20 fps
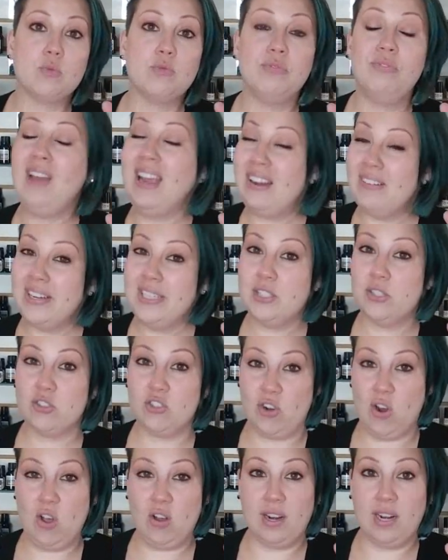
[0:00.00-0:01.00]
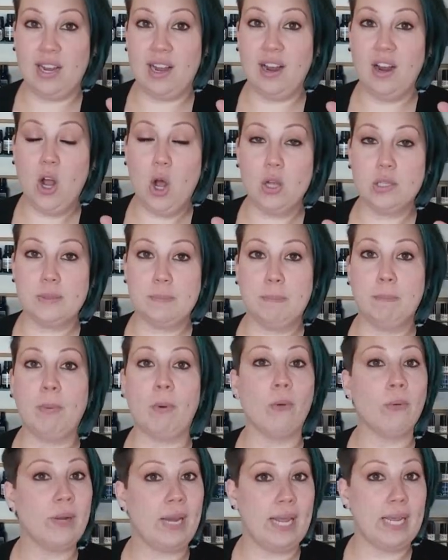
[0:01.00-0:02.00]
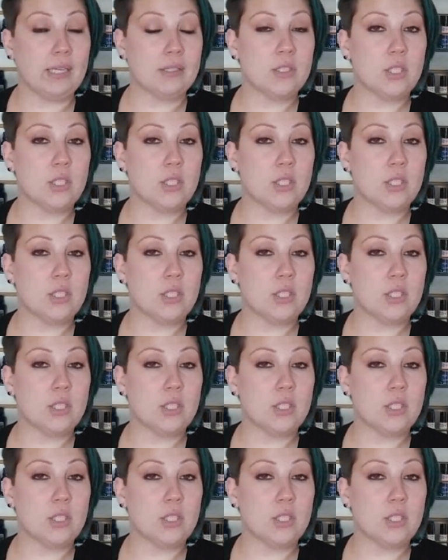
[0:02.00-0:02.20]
very strong and it can cause burning.